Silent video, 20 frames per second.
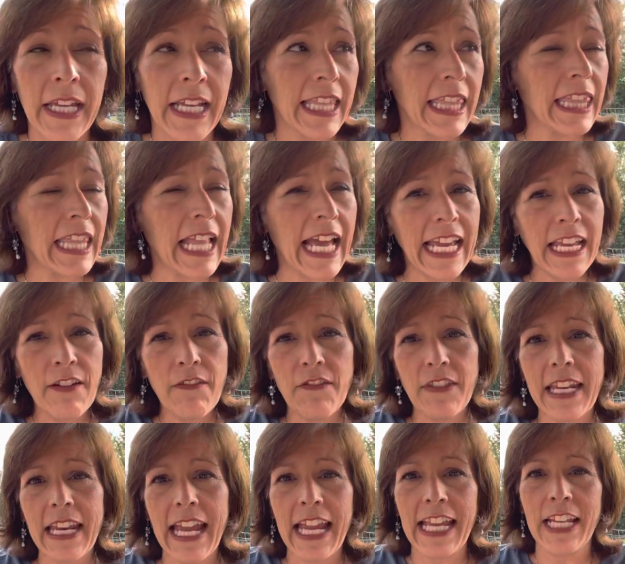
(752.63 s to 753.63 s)
life
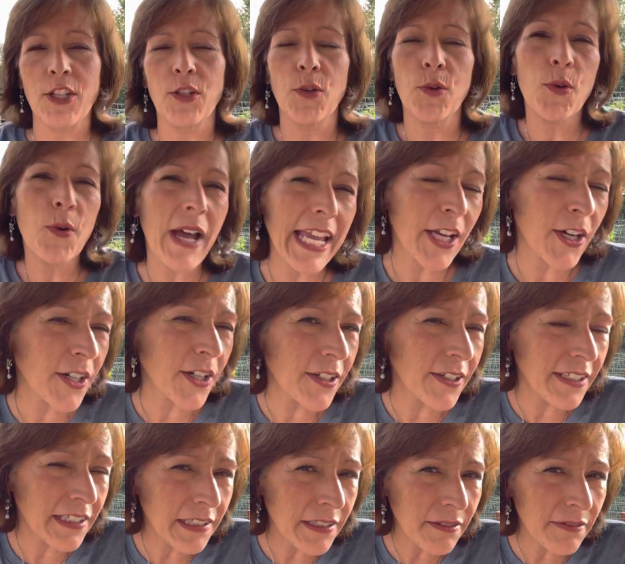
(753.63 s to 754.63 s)
that I knew I could
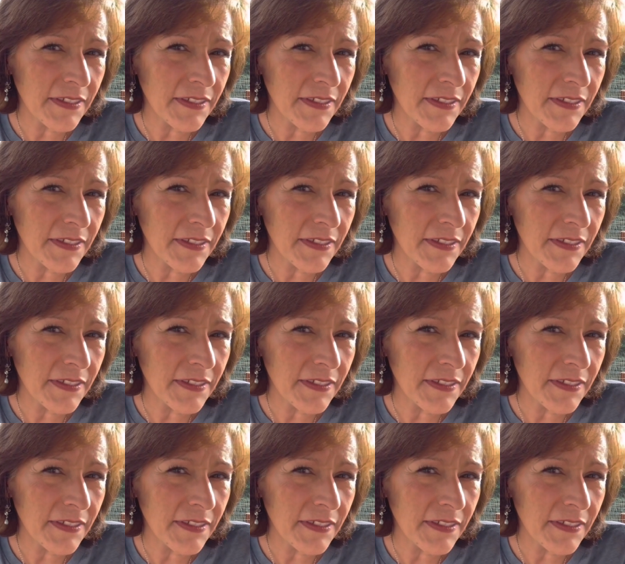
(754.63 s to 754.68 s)
have.